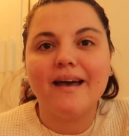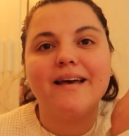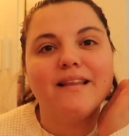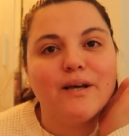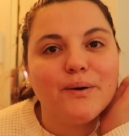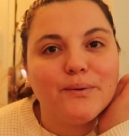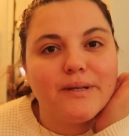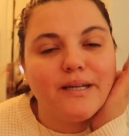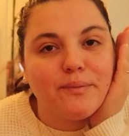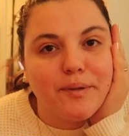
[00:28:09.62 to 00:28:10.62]
hello
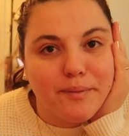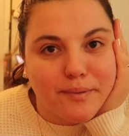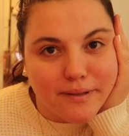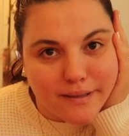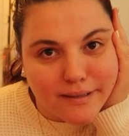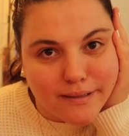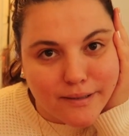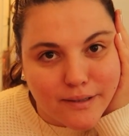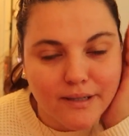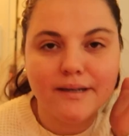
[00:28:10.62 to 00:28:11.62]
dear
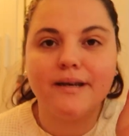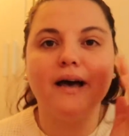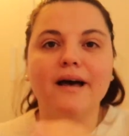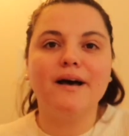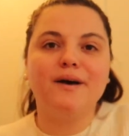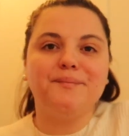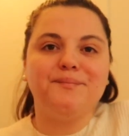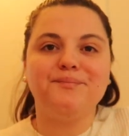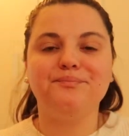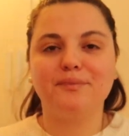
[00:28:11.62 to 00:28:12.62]
people,
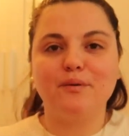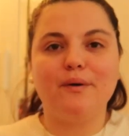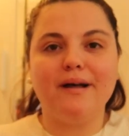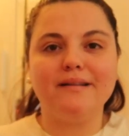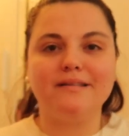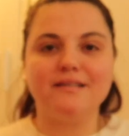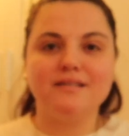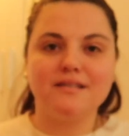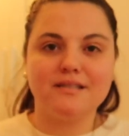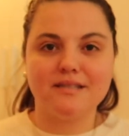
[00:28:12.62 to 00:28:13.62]
well,
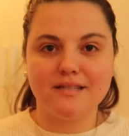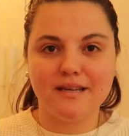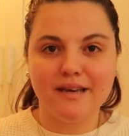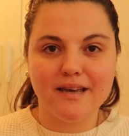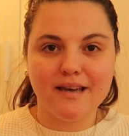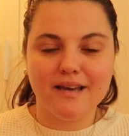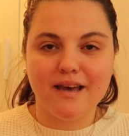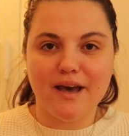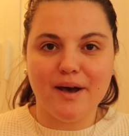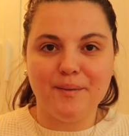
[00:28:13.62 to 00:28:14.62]
this
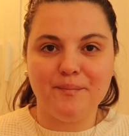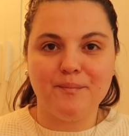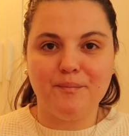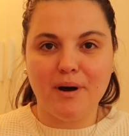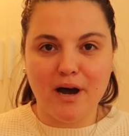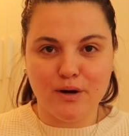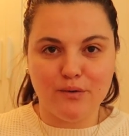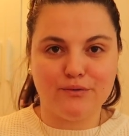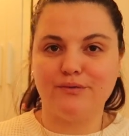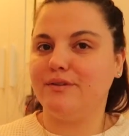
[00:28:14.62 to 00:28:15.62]
part
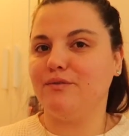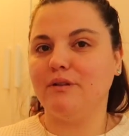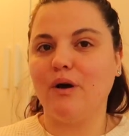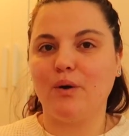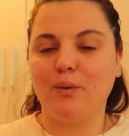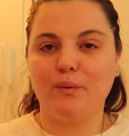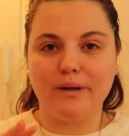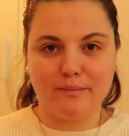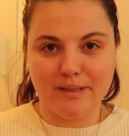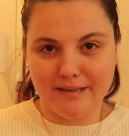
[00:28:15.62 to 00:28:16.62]
of the vlog
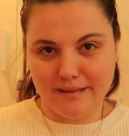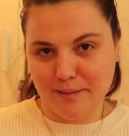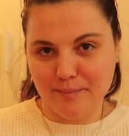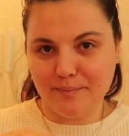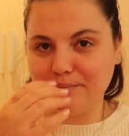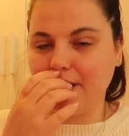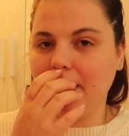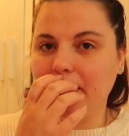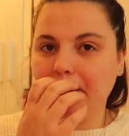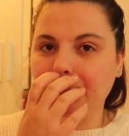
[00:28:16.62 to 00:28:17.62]
will be the
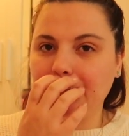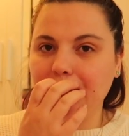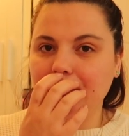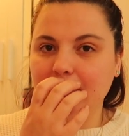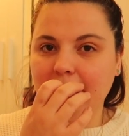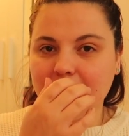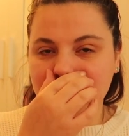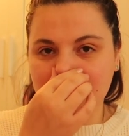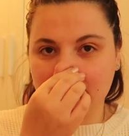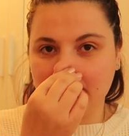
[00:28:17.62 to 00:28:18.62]

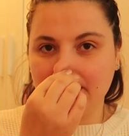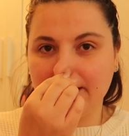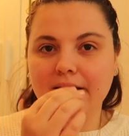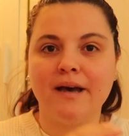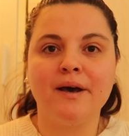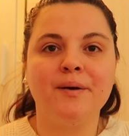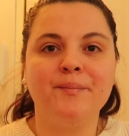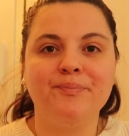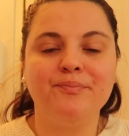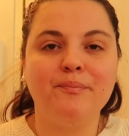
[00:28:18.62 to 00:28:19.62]
last
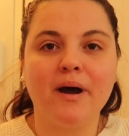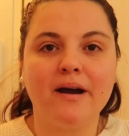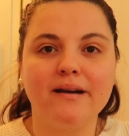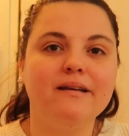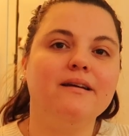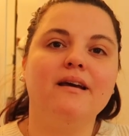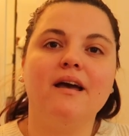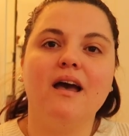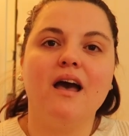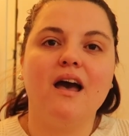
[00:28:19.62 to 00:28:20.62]
part
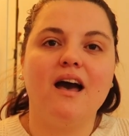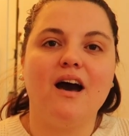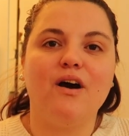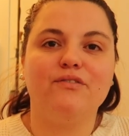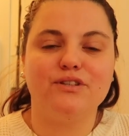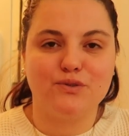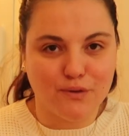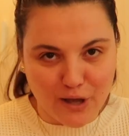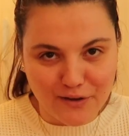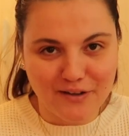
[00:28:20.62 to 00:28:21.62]
of this
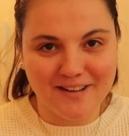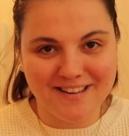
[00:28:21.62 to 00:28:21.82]
vlog.